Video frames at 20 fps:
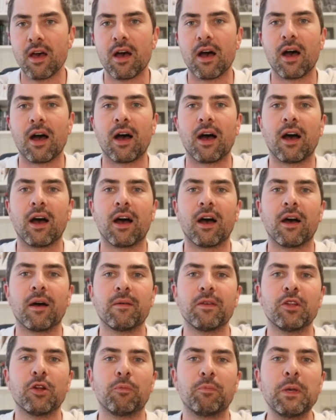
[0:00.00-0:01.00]
uh,
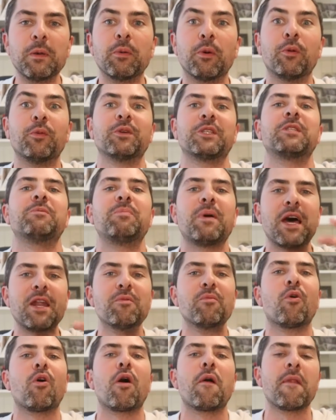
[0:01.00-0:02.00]
you know people will
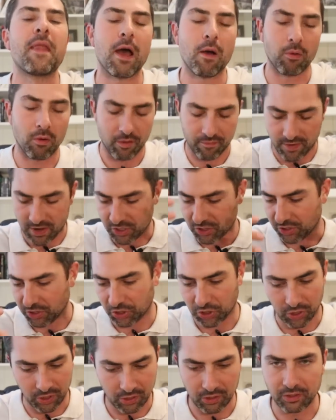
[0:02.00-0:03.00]
spend more and that will eventually
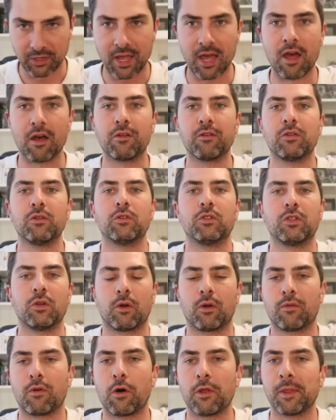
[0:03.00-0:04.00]
trickle down to
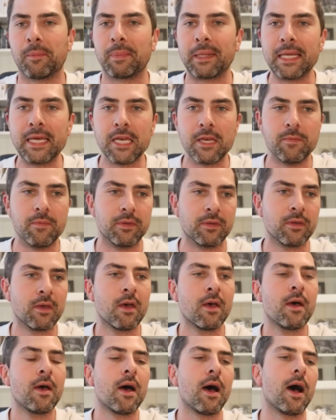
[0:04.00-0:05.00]
sort of all the plebes
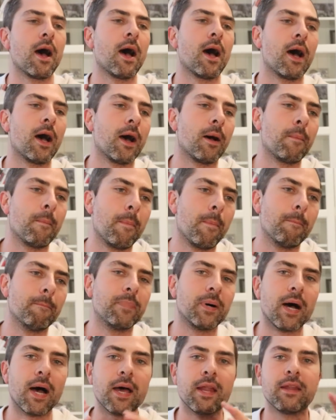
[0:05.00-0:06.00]
um,
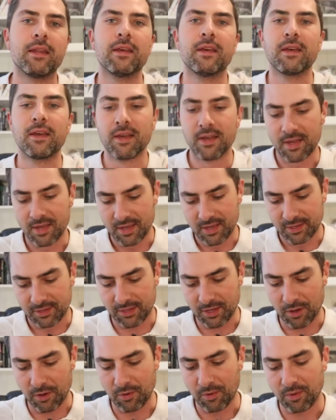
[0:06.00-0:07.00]
but
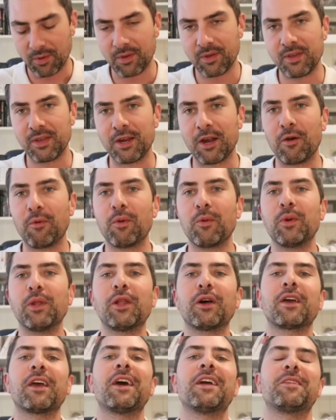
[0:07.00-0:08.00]
so, you know, when we
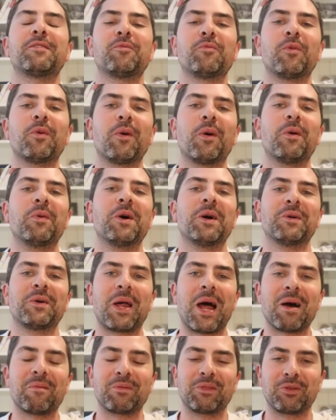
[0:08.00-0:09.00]
look at what
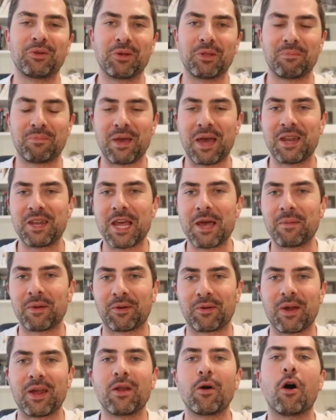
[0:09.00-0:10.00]
happened during the
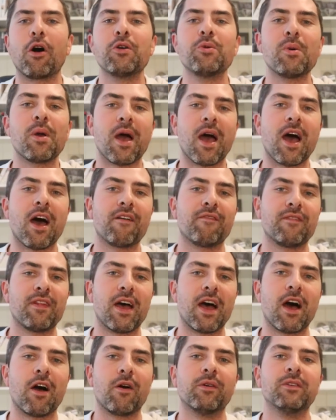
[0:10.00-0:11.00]
pandemic, right? All you have
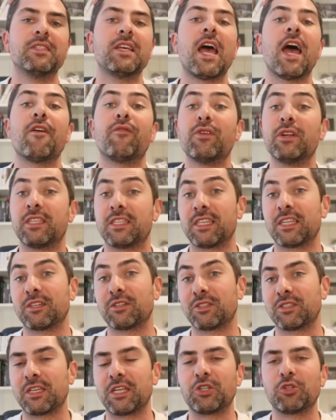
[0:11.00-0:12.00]
now is every
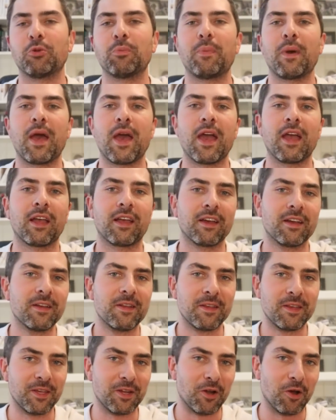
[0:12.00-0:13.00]
single central bank,
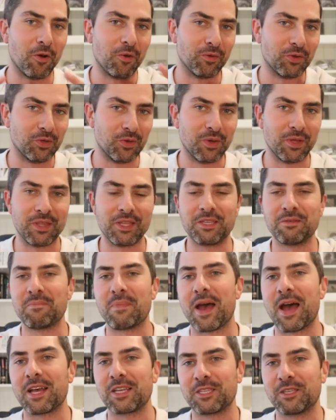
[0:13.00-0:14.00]
you know, doing these
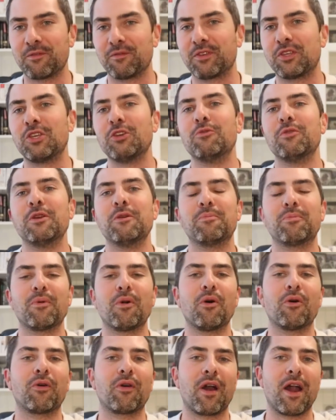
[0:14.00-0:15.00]
massive QE
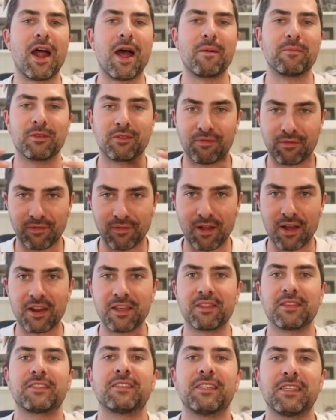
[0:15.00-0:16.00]
programs,
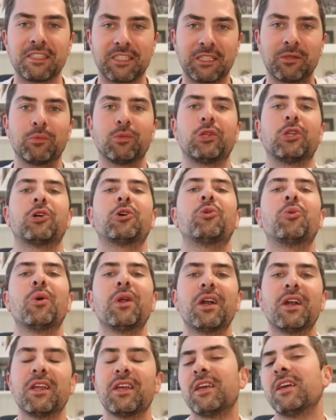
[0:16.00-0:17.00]
flooding the system with
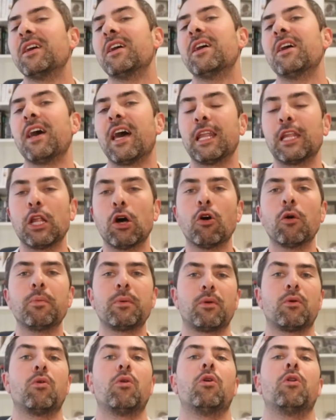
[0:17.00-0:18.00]
liquidity. And lo and
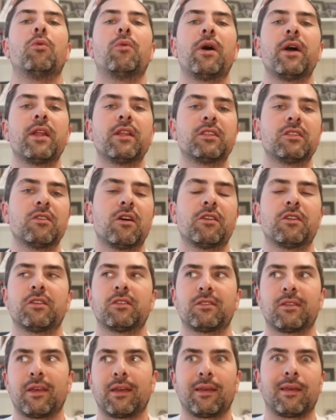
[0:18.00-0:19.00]
behold, right? It's not
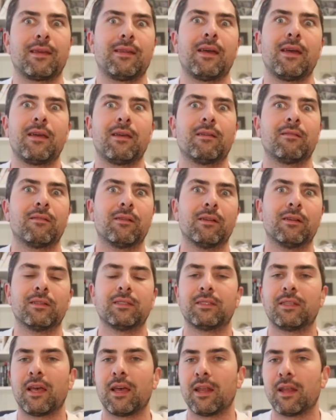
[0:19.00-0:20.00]
just like Canadian real
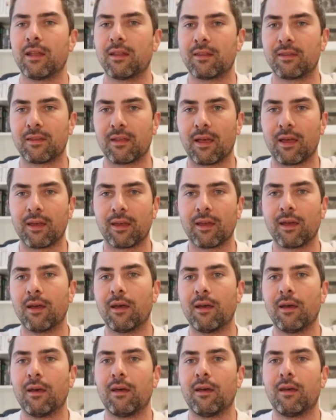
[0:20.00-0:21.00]
estate, it's like,
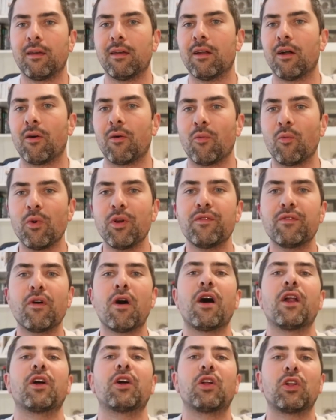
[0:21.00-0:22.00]
you know, we've
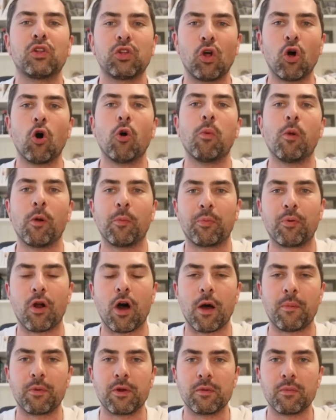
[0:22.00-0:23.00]
got global
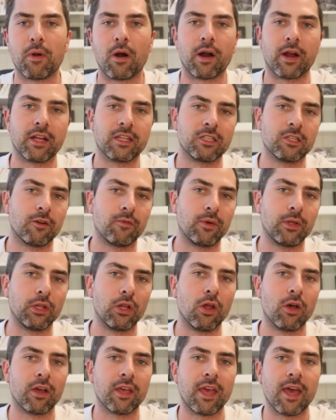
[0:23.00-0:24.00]
property markets. So if we
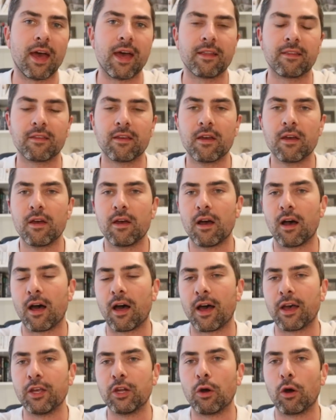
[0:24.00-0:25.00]
look at,
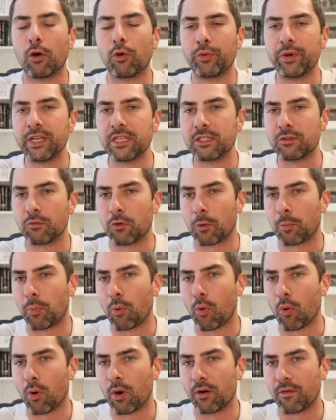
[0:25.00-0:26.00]
uh, you know, a recent
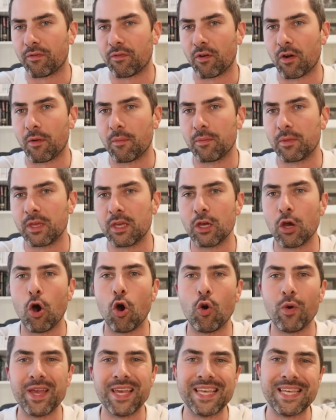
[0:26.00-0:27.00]
report from the
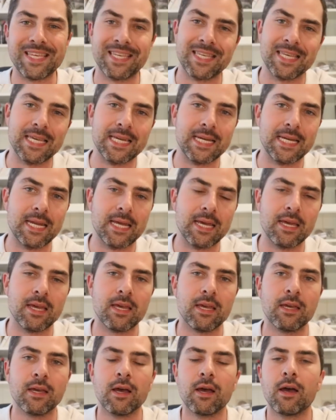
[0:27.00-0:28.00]

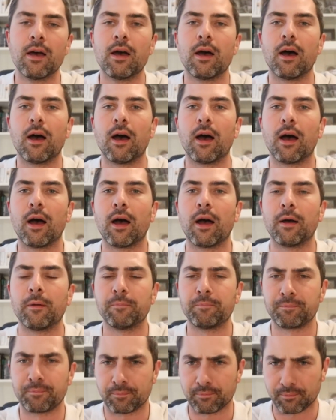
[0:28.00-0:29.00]
OECD,
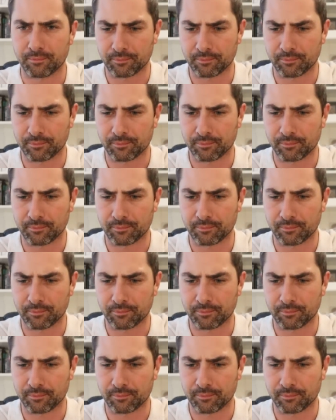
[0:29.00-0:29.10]
um,